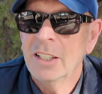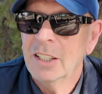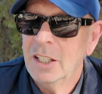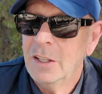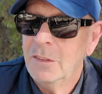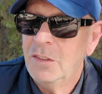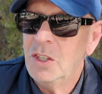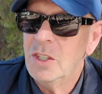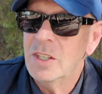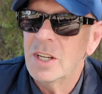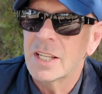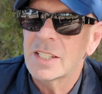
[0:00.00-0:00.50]

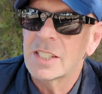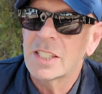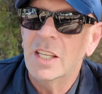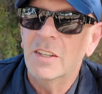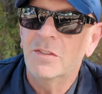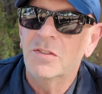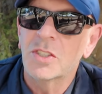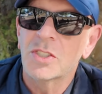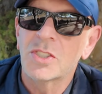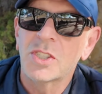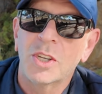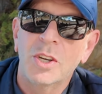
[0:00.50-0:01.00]
If you'd like to
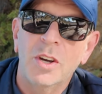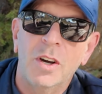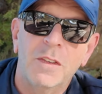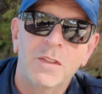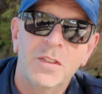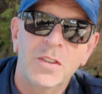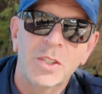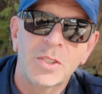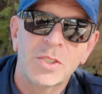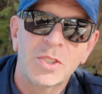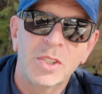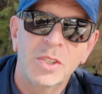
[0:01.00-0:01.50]
gift us a
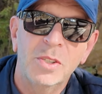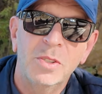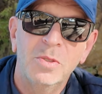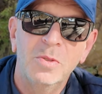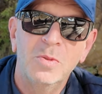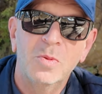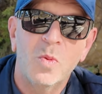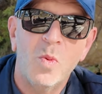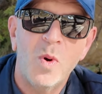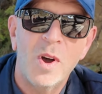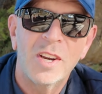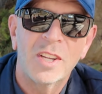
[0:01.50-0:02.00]
coffee or two,
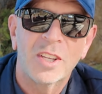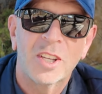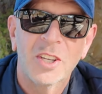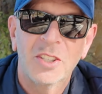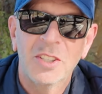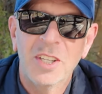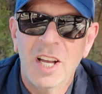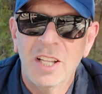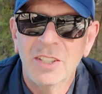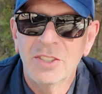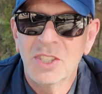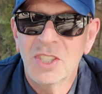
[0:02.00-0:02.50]
why not go
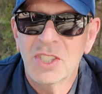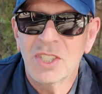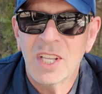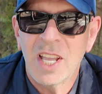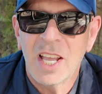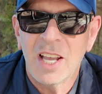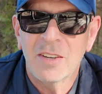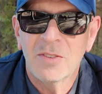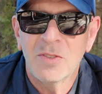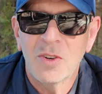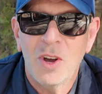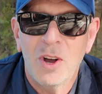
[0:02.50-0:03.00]
and hunt us
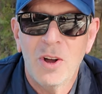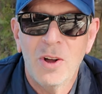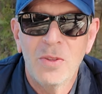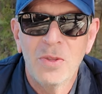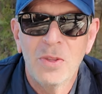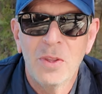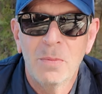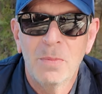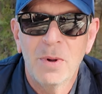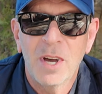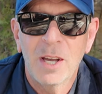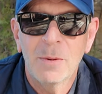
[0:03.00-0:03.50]
down on
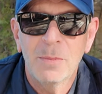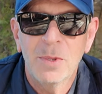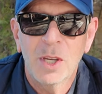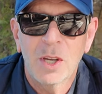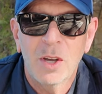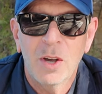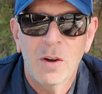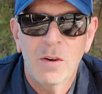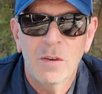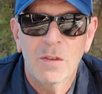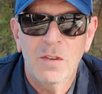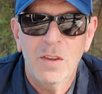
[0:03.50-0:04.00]
the Buy Me a
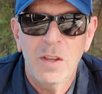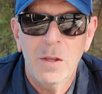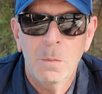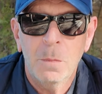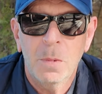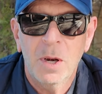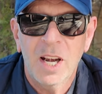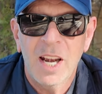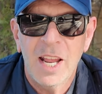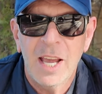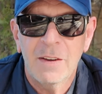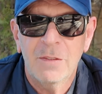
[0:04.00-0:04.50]
Coffee
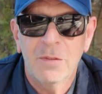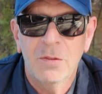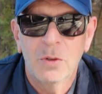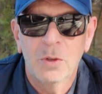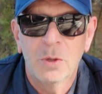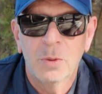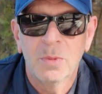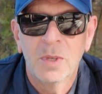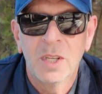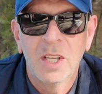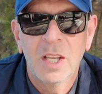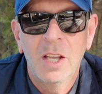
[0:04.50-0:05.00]

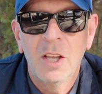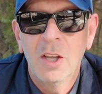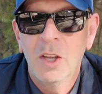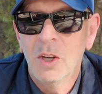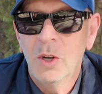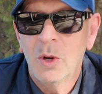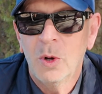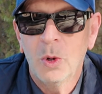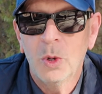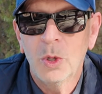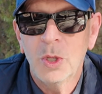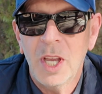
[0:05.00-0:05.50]
platform.
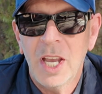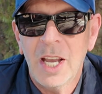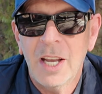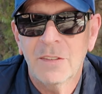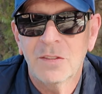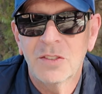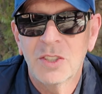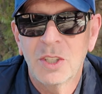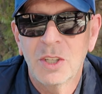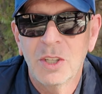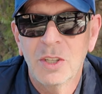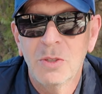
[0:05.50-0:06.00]
All you
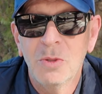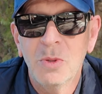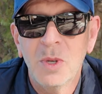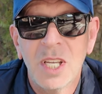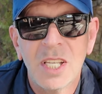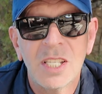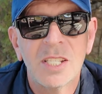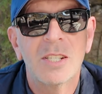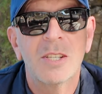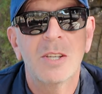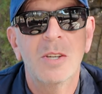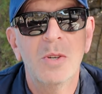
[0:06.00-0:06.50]
have to do
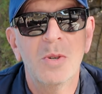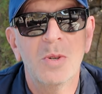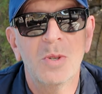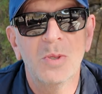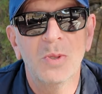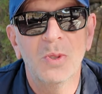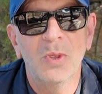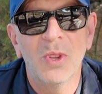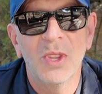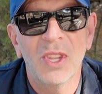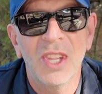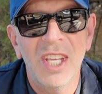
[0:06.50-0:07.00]
is
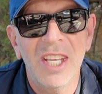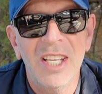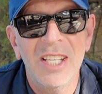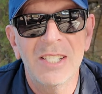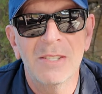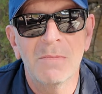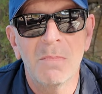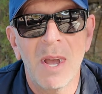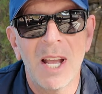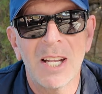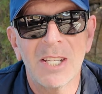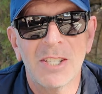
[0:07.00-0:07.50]
Google
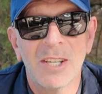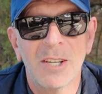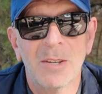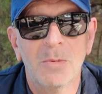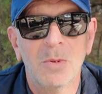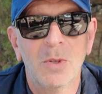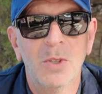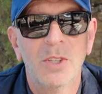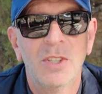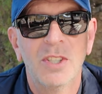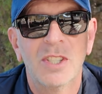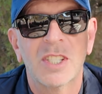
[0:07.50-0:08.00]
these magic
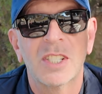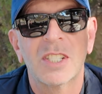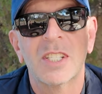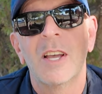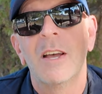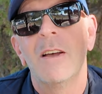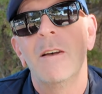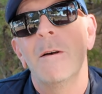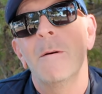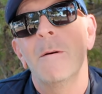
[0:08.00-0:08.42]
words.